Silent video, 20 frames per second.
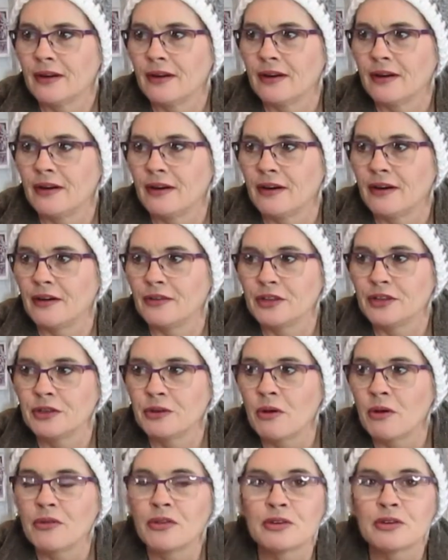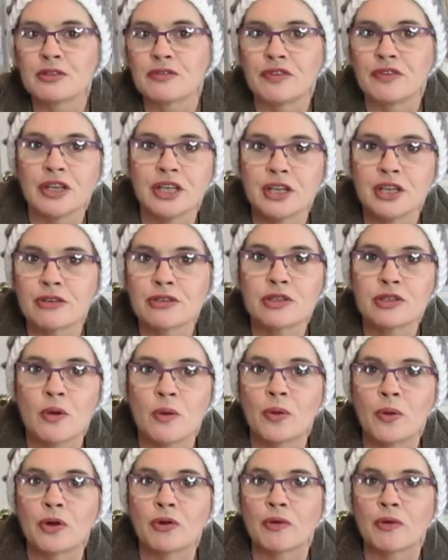oh, you know those videos going